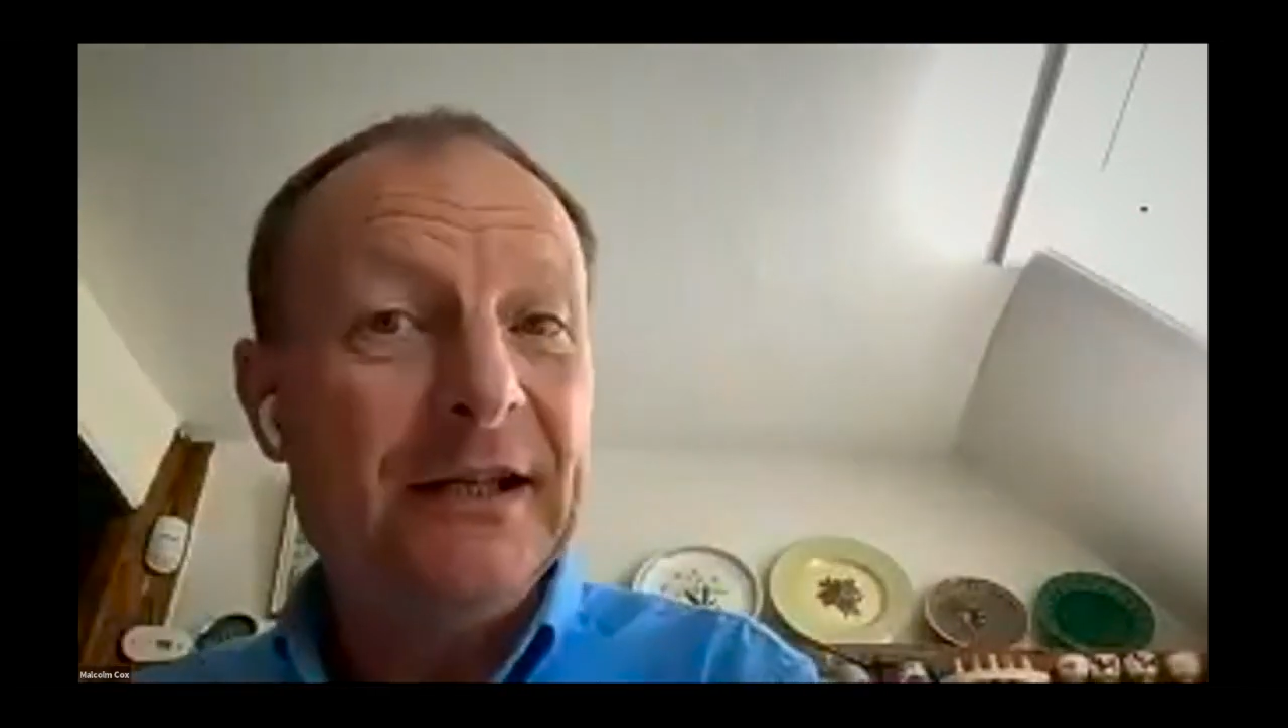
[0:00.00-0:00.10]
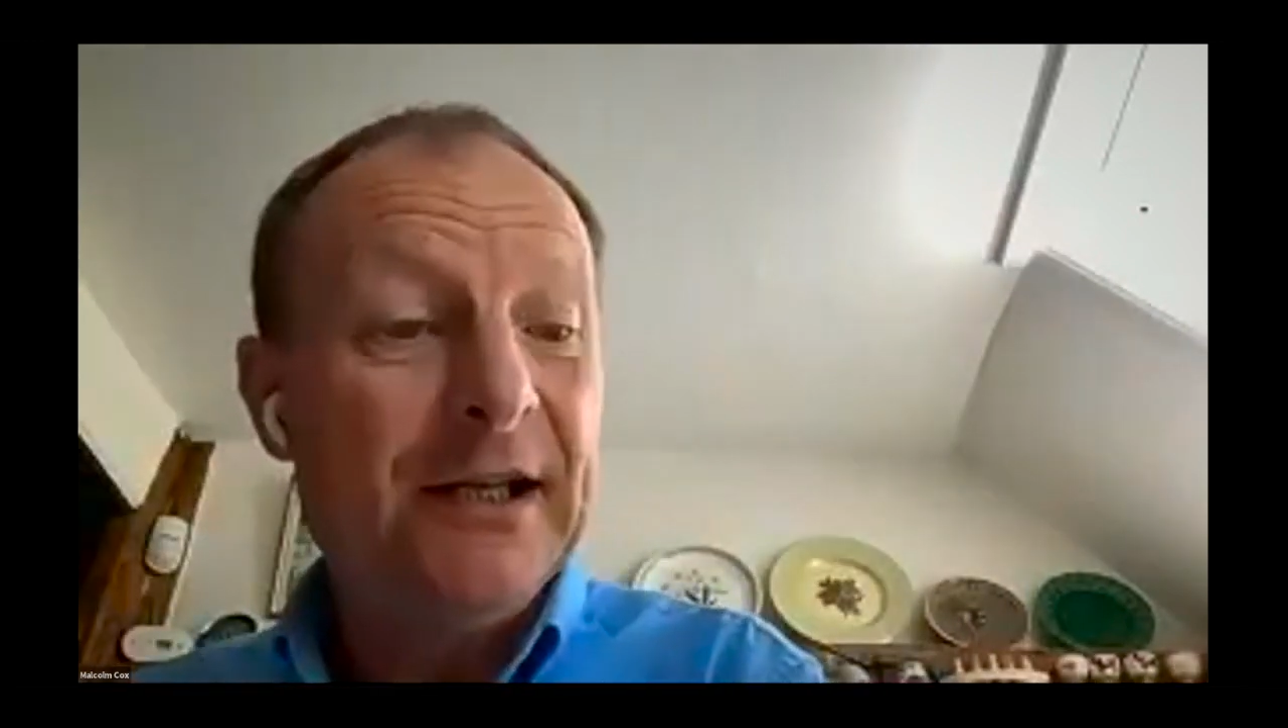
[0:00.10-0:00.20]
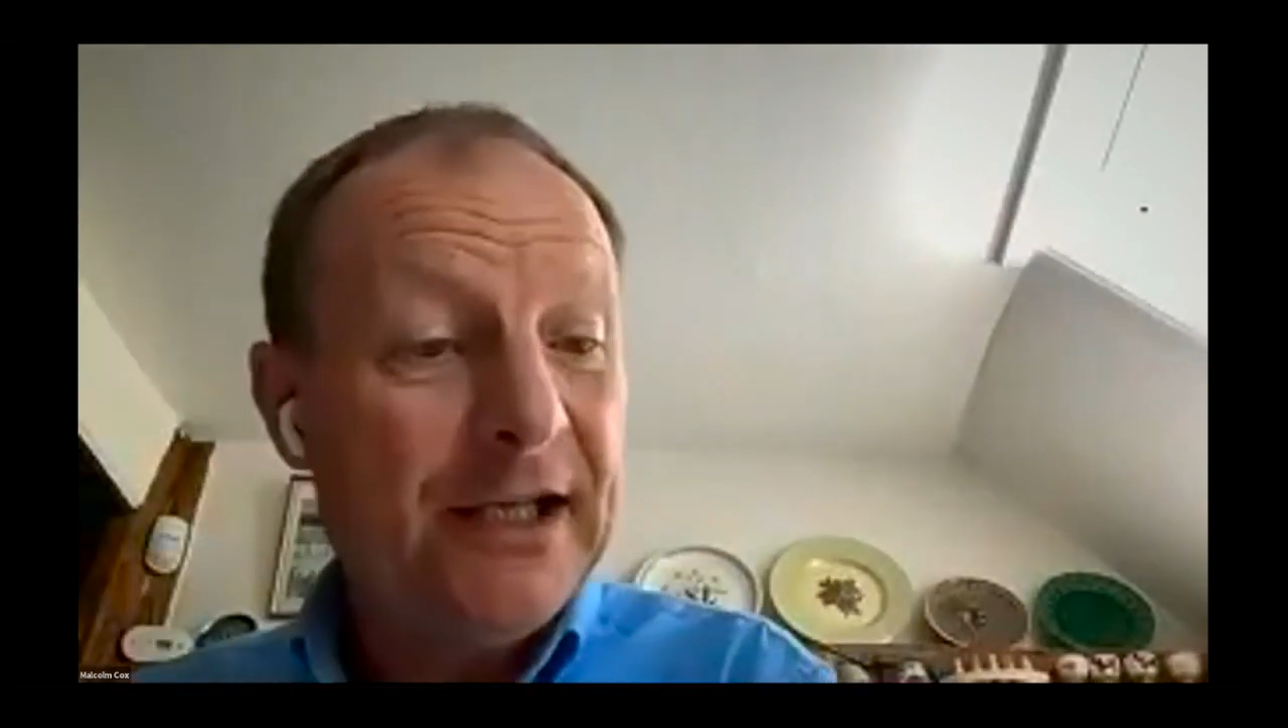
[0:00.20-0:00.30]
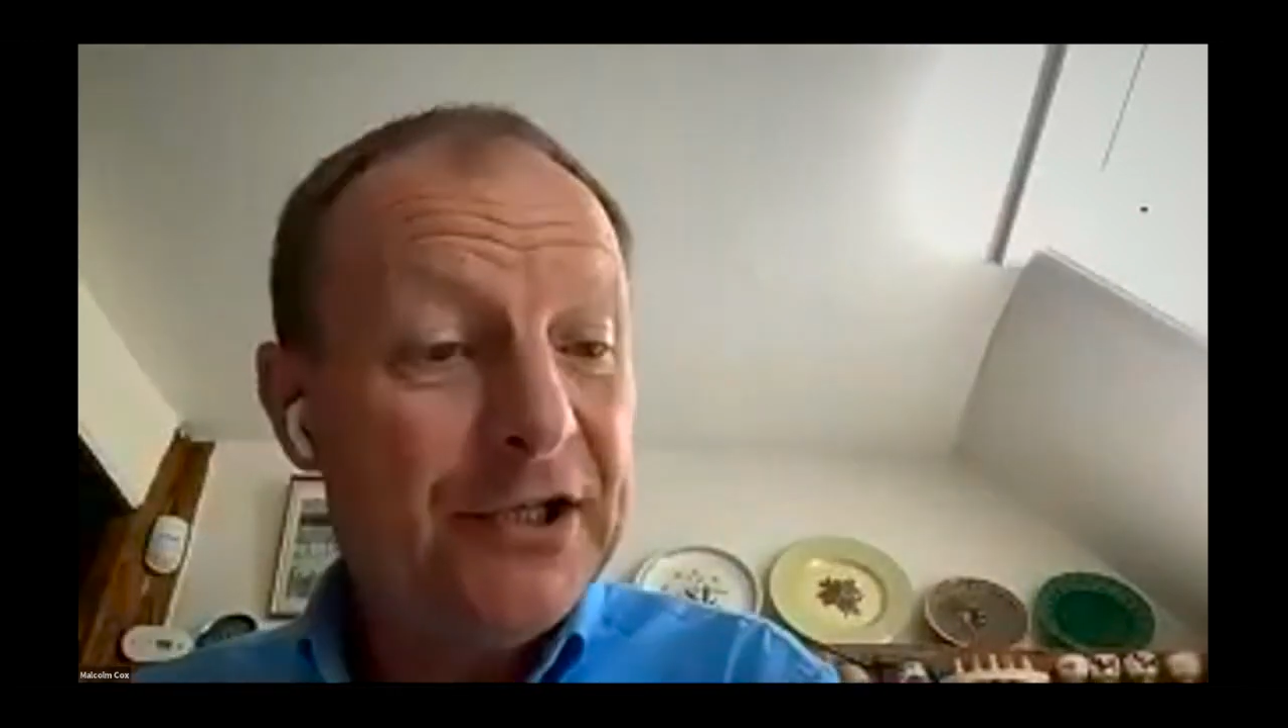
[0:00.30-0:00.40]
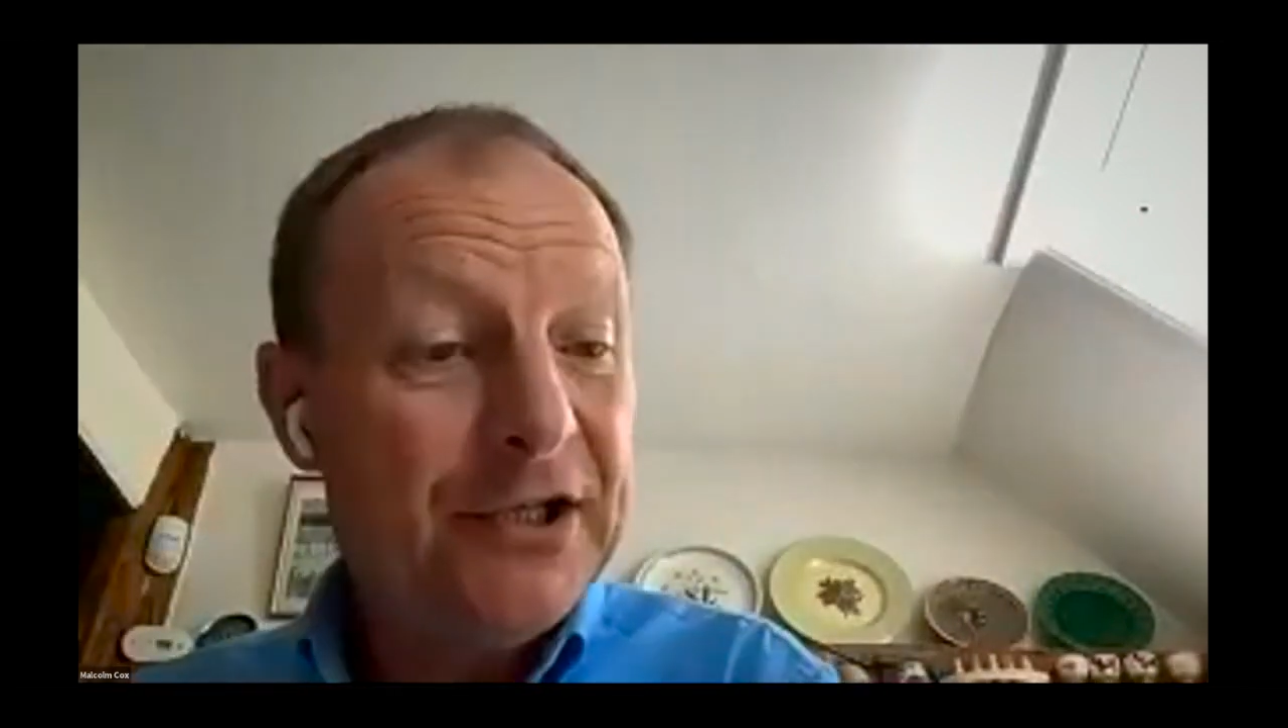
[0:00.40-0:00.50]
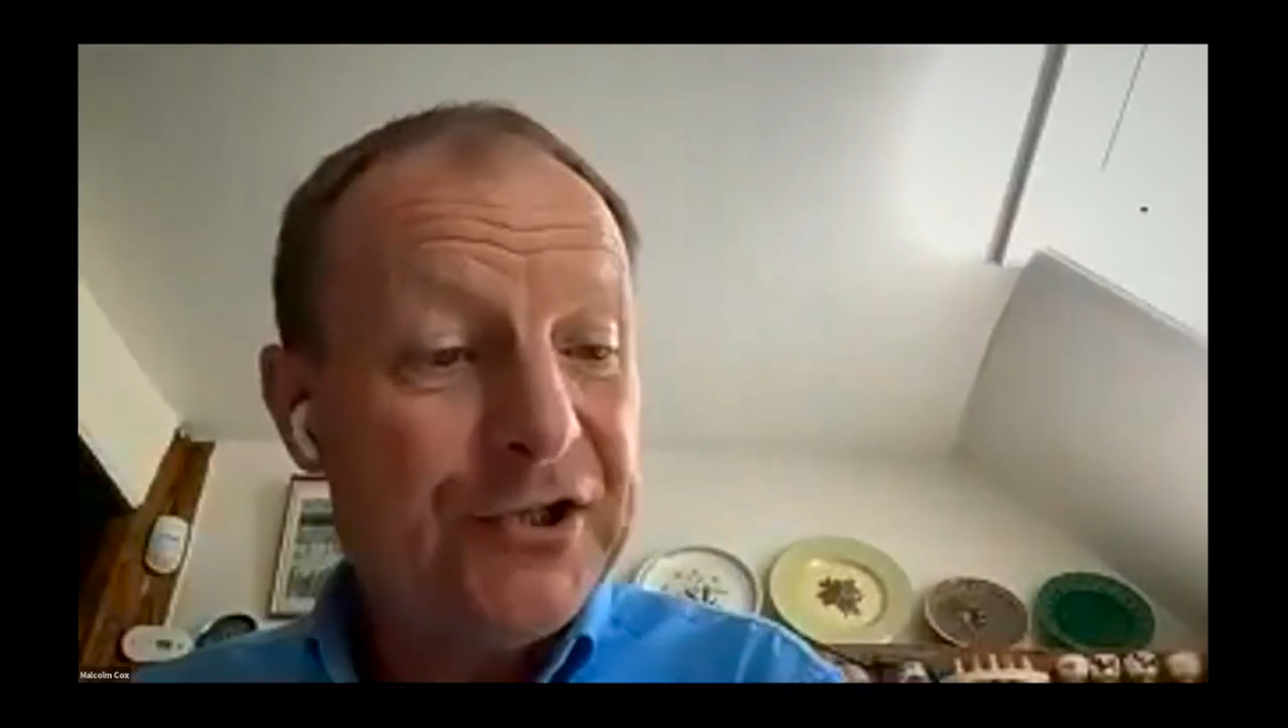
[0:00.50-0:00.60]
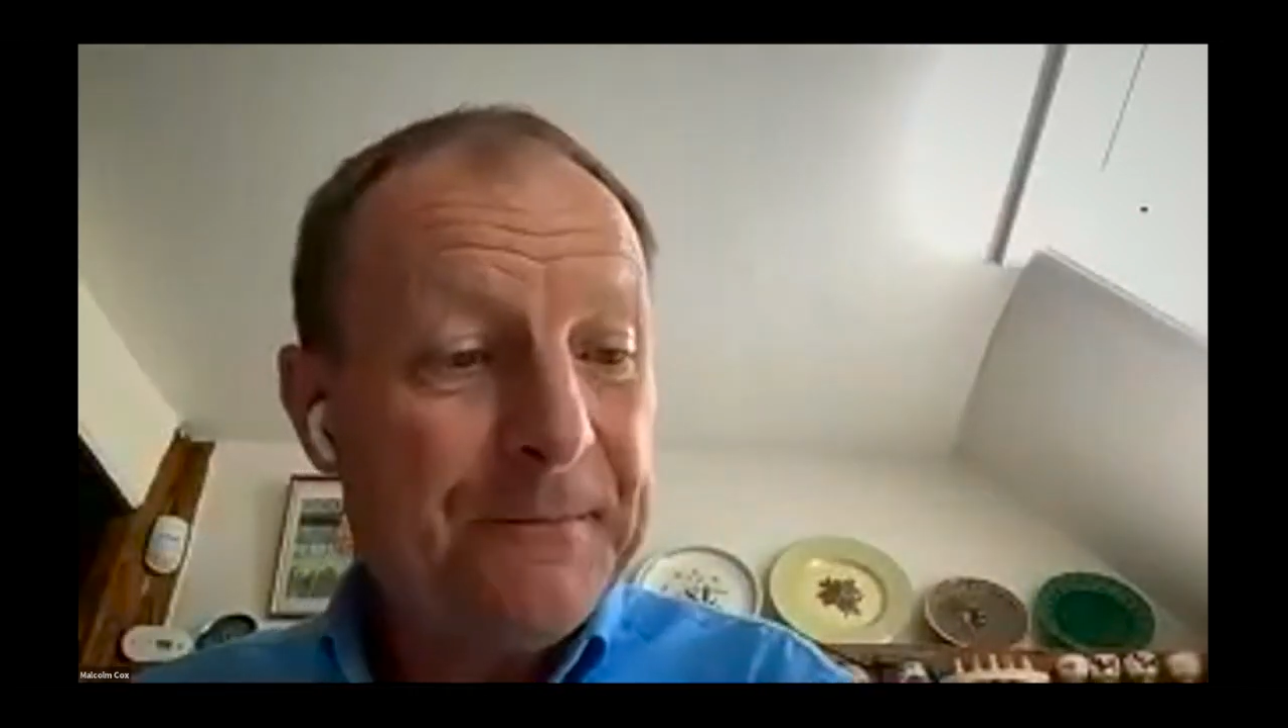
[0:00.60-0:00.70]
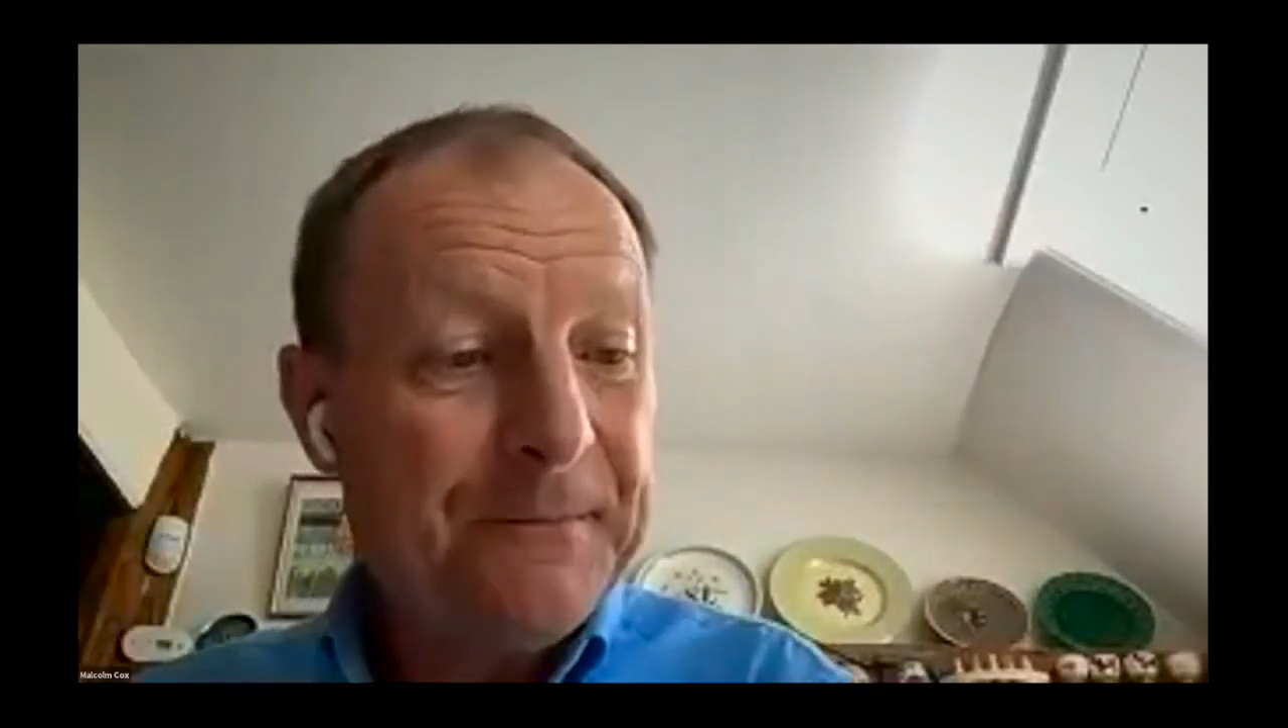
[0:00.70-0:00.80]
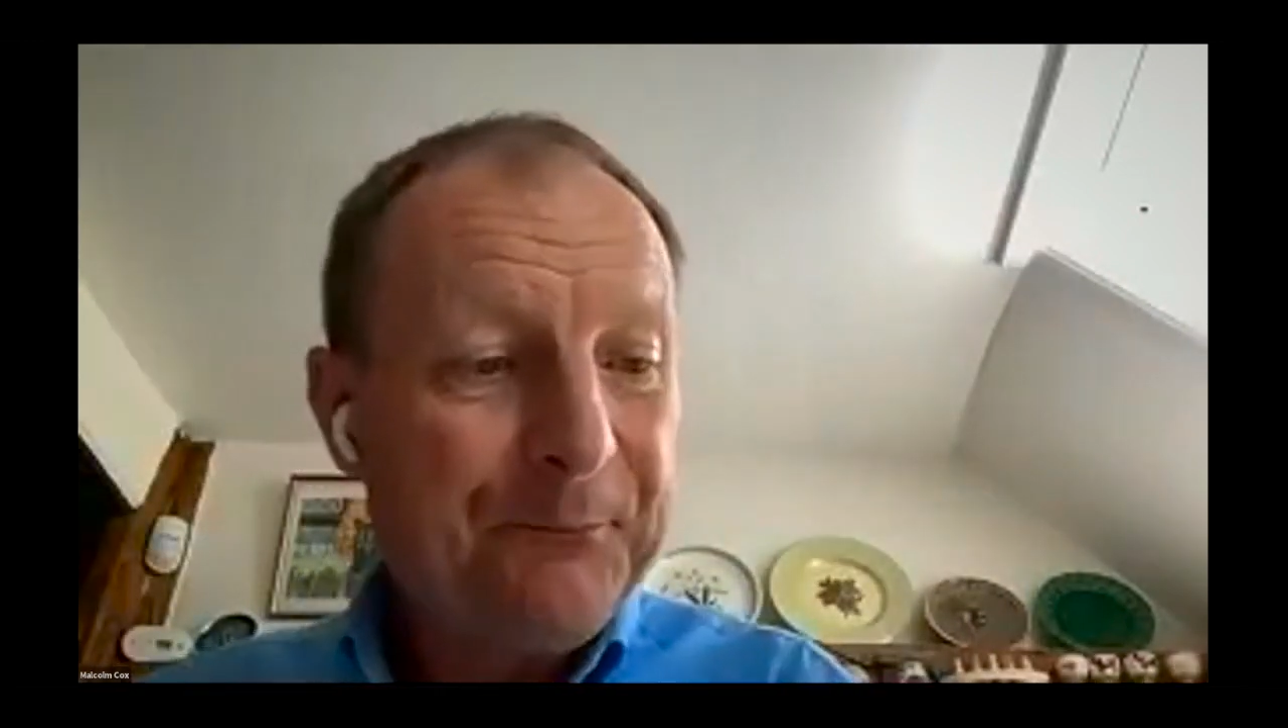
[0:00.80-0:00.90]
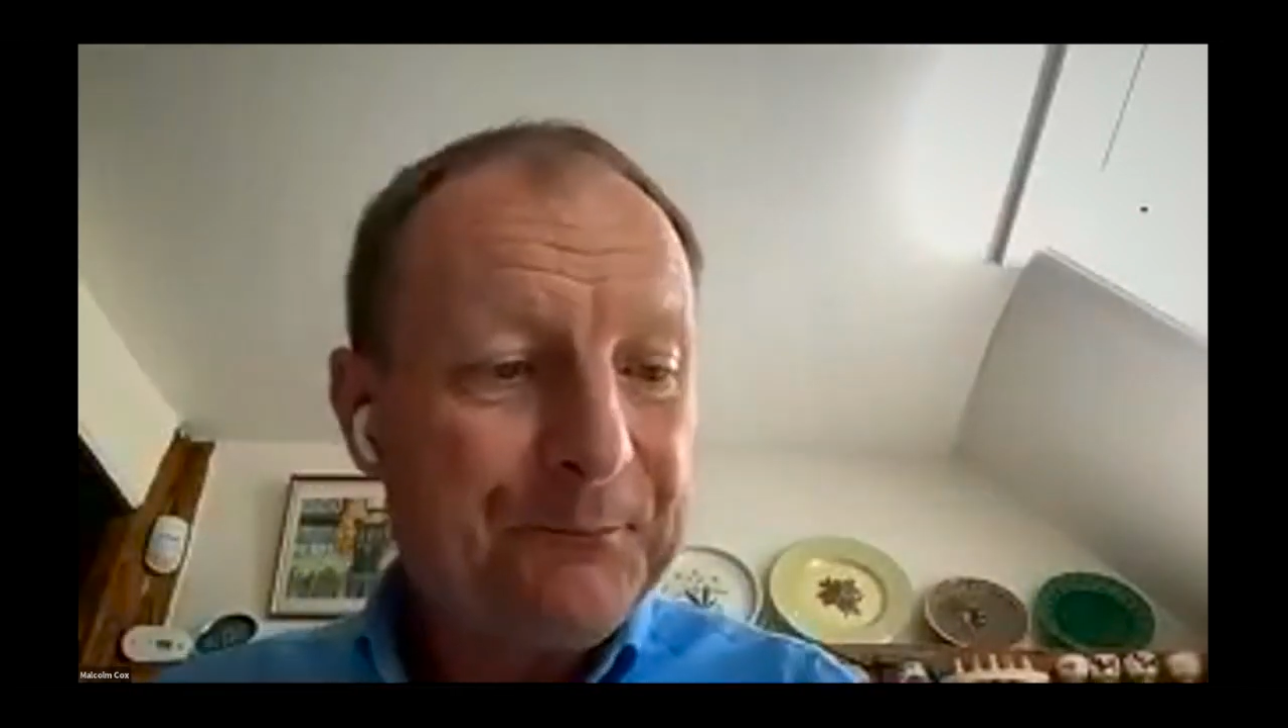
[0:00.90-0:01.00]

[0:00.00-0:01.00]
Elisha.